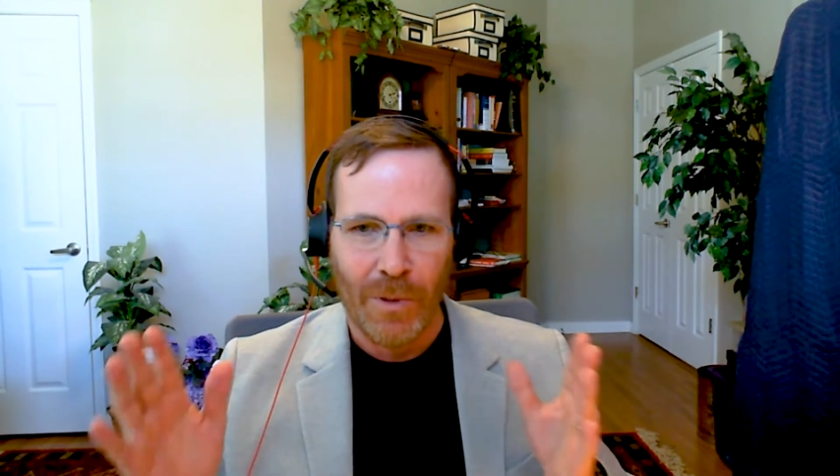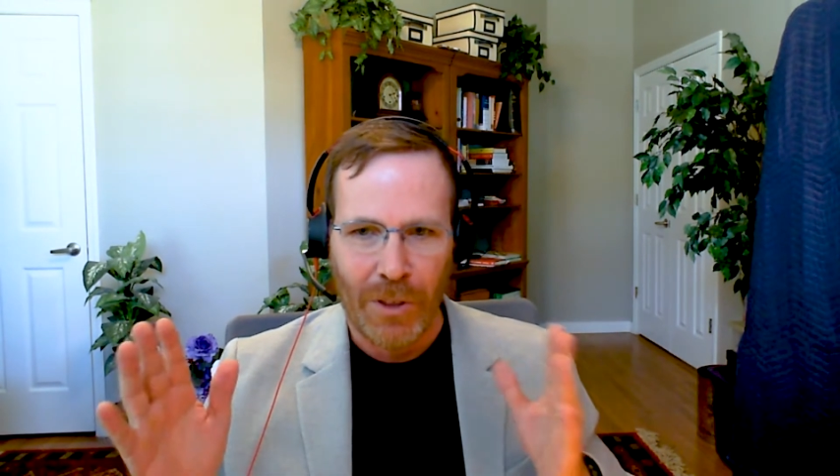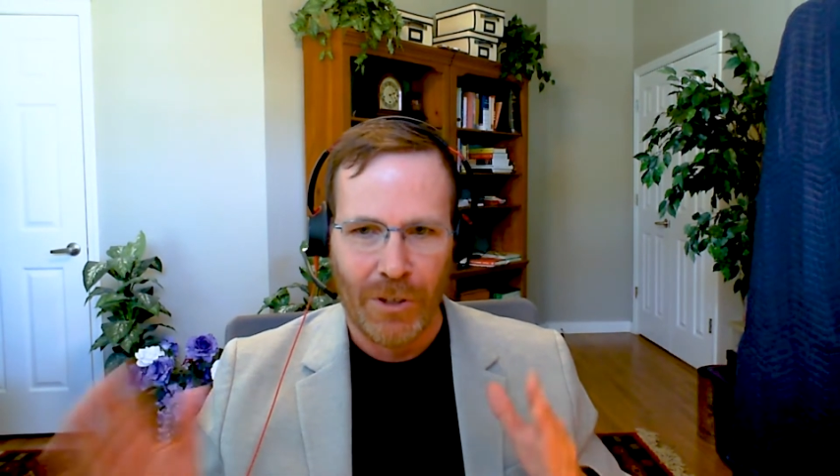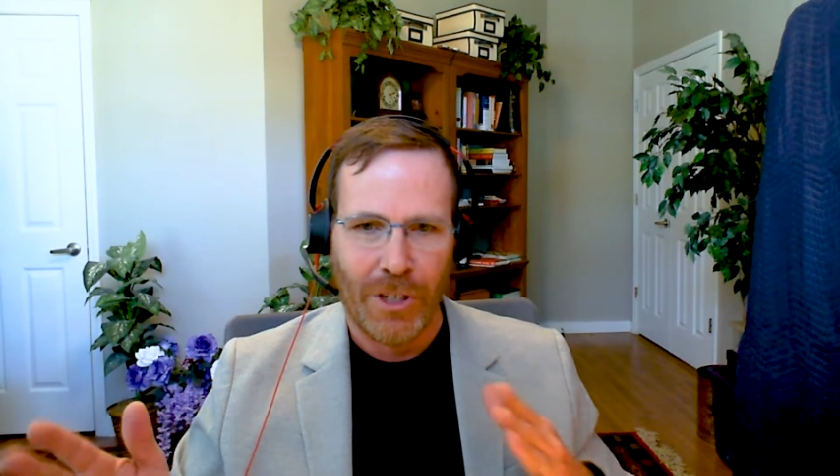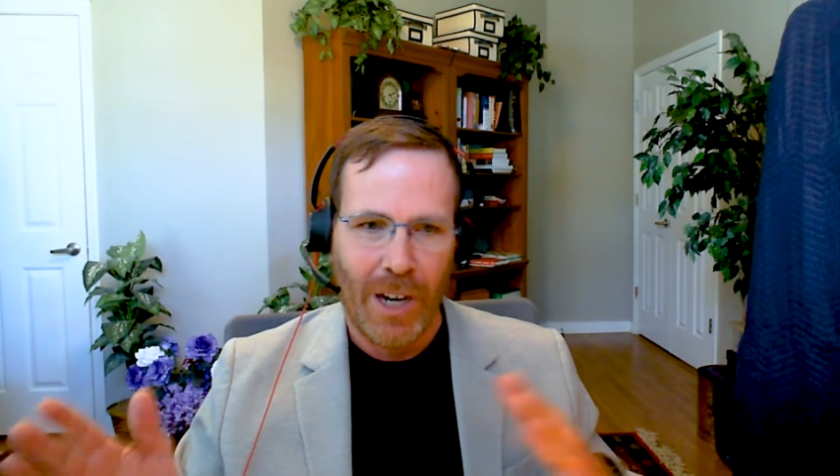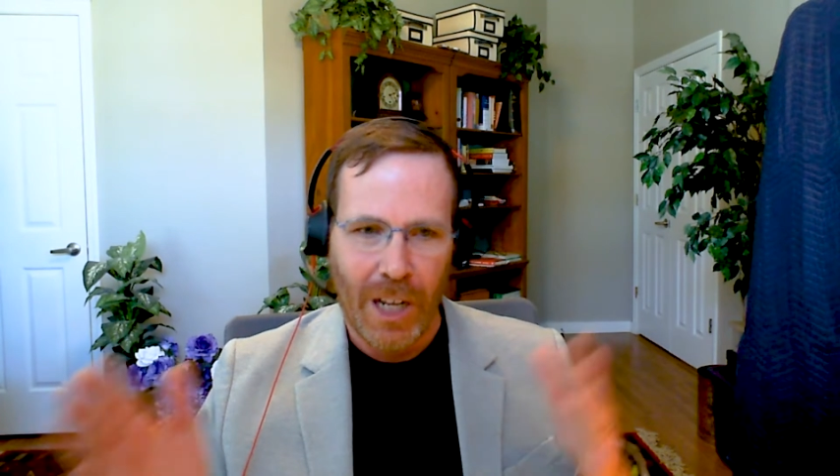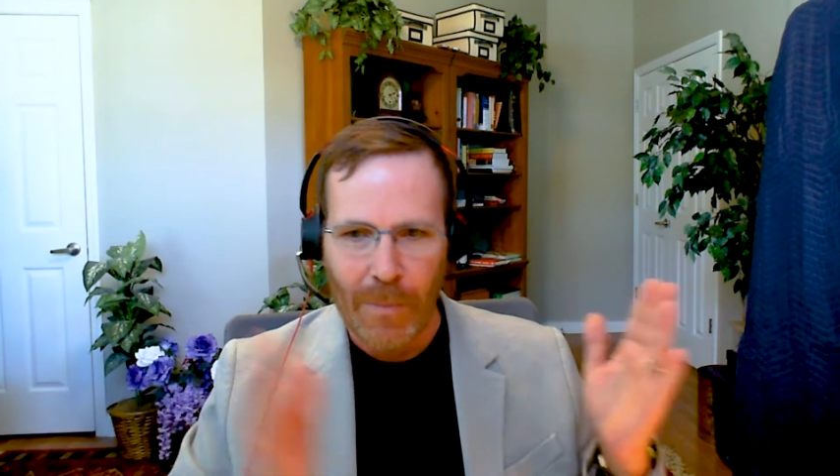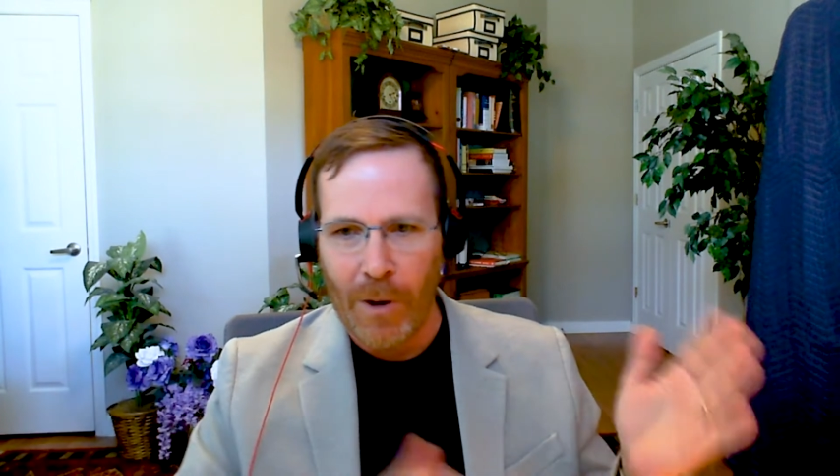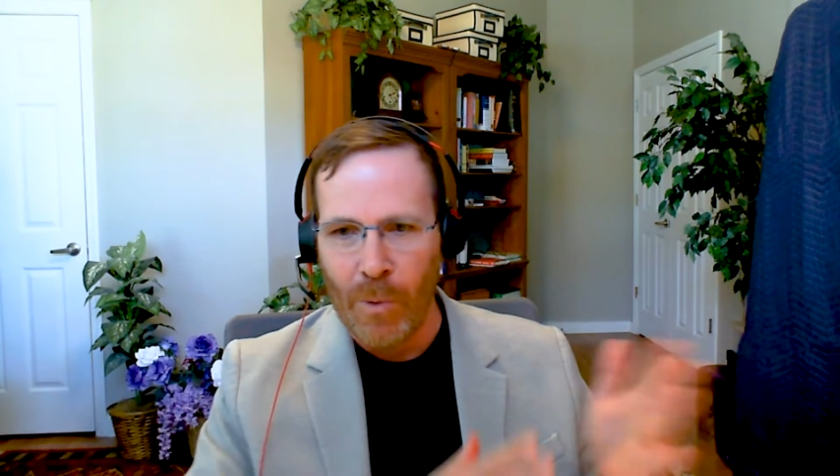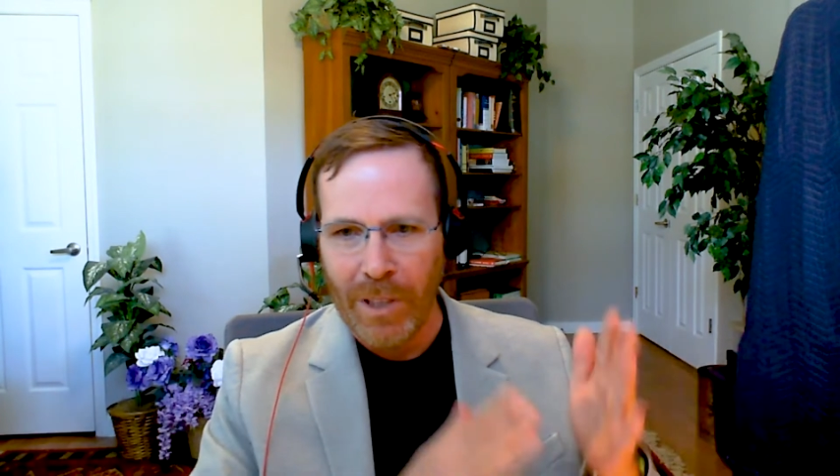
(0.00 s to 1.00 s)
with your child
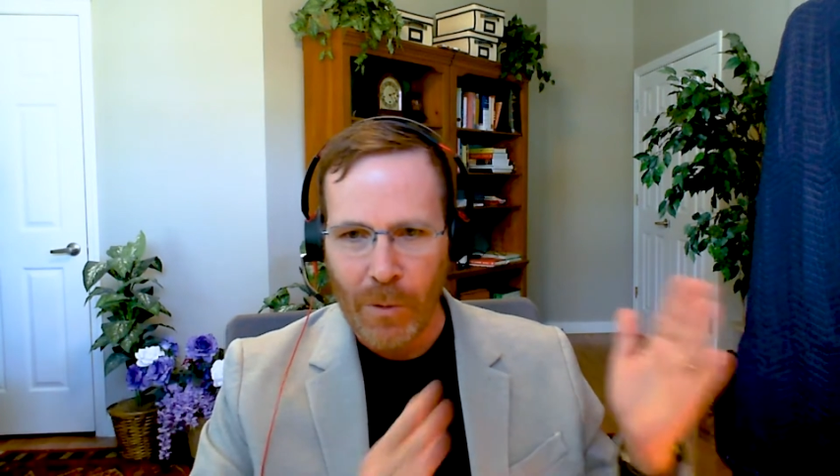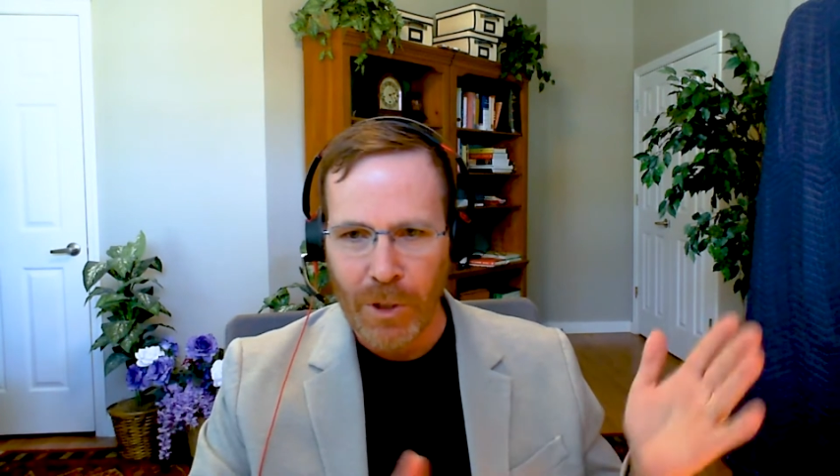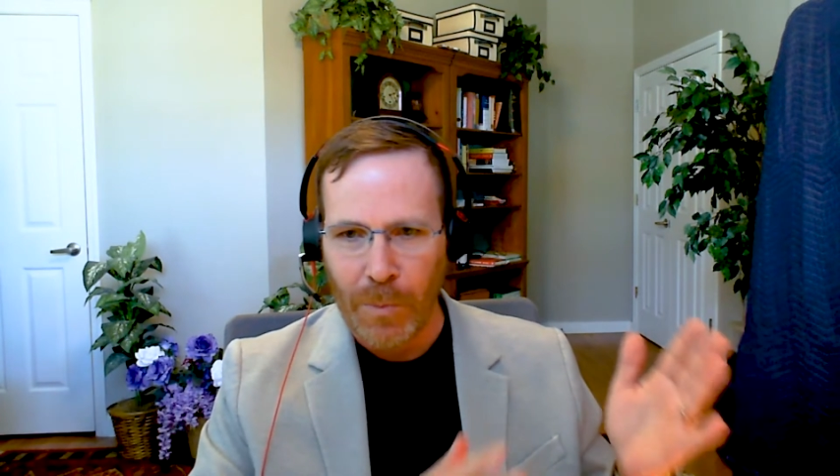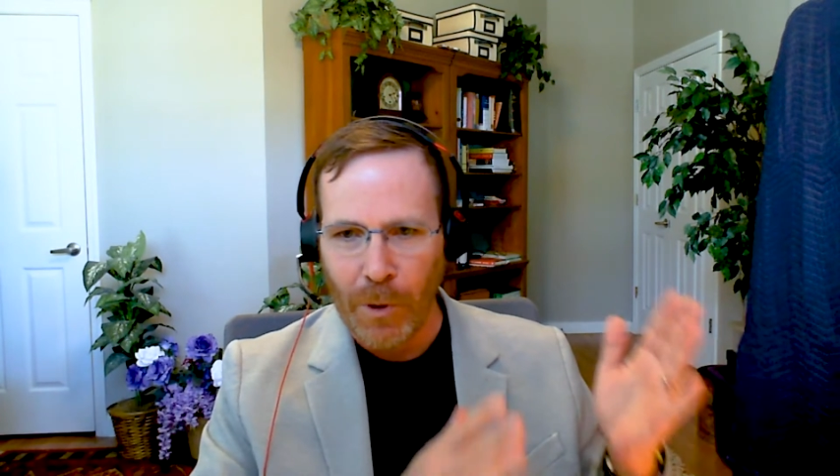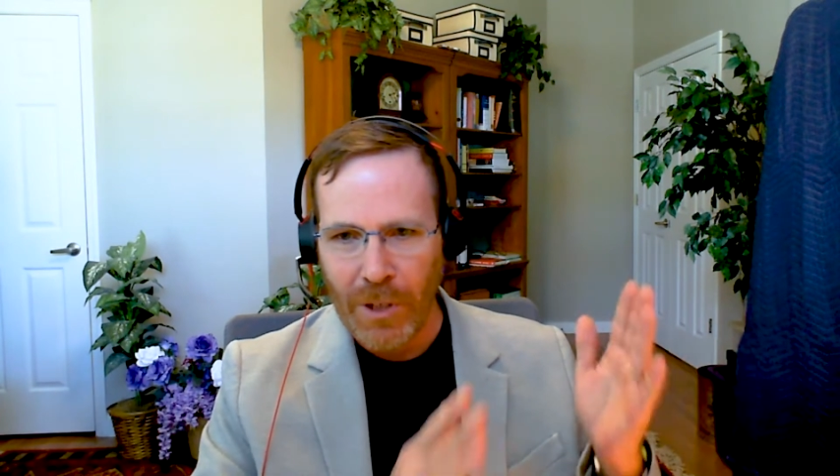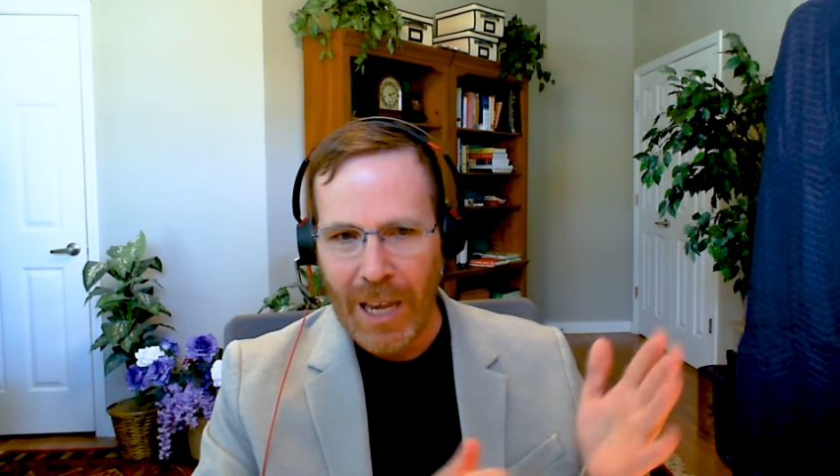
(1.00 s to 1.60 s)
about what they were supposed to